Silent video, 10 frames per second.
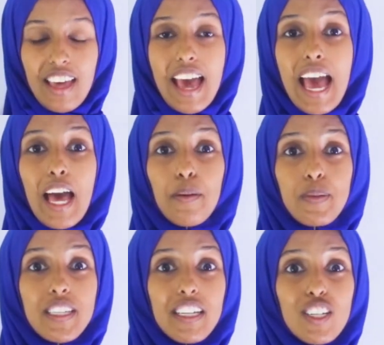helps
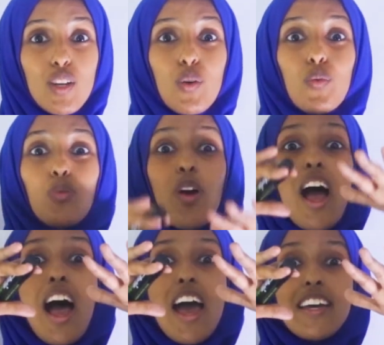it
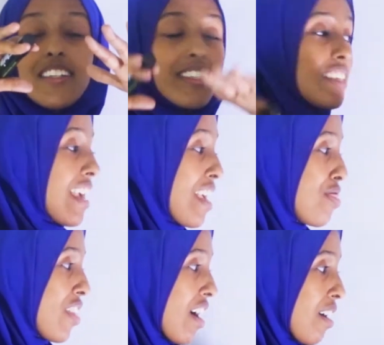rise in
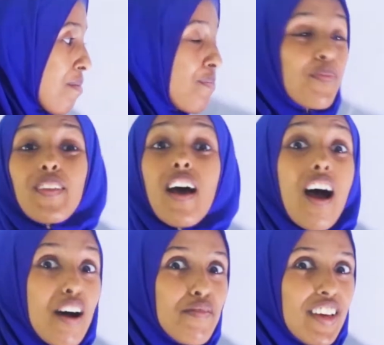the
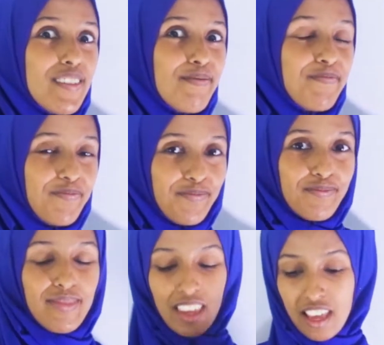oven.
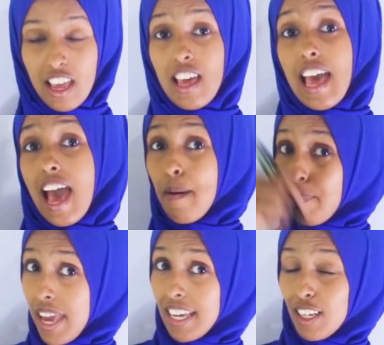
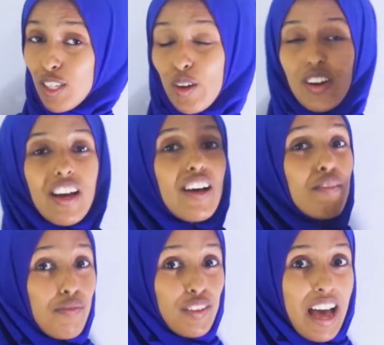Baking soda,
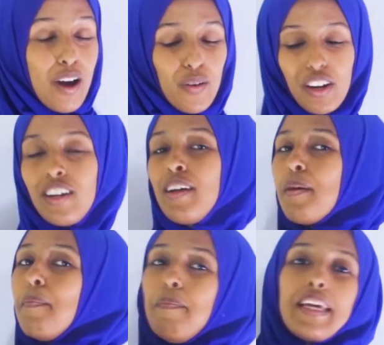flour.
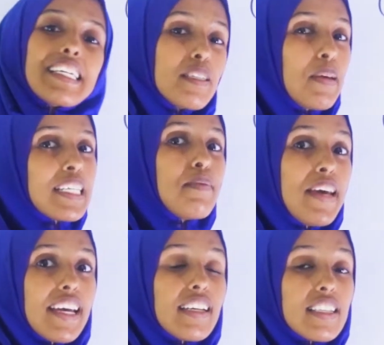Mix, mix,
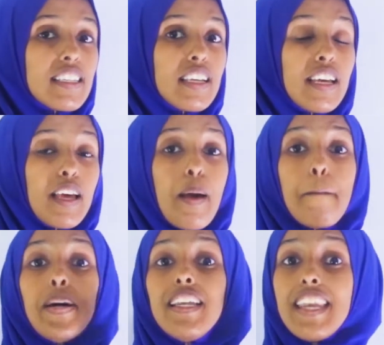mix.
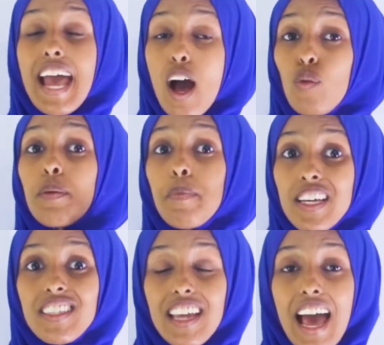But now we
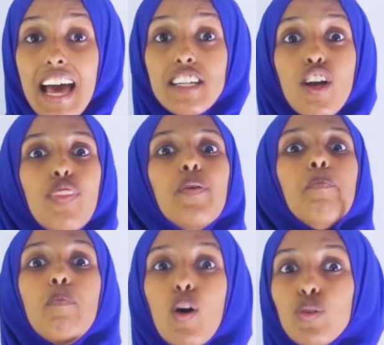must add the
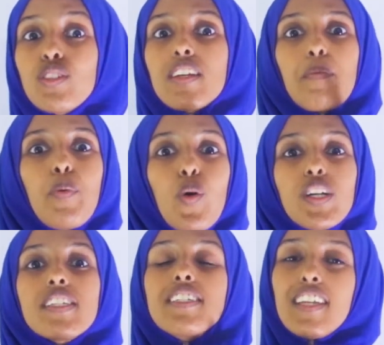most
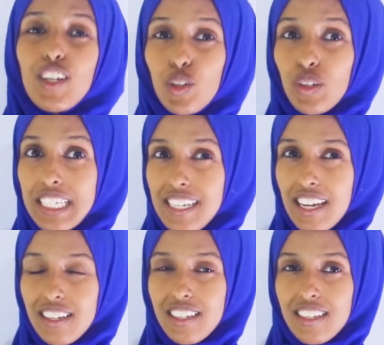important
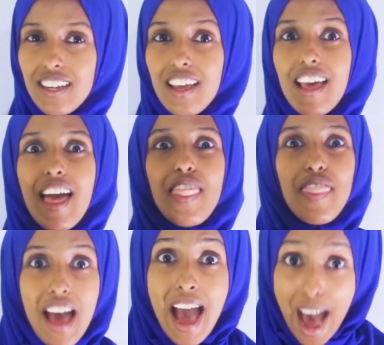ingredient, the
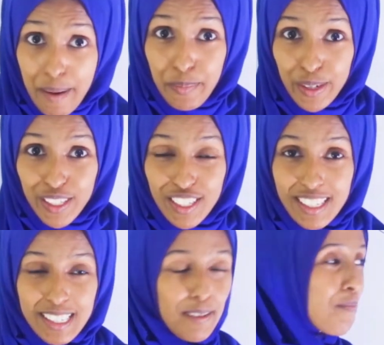apples.